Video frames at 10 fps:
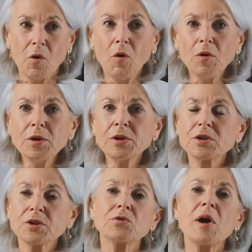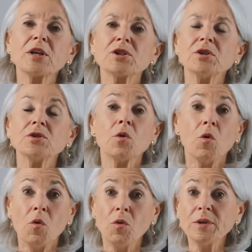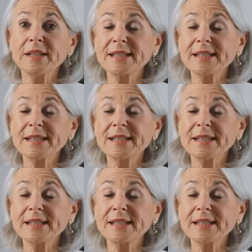old structures or old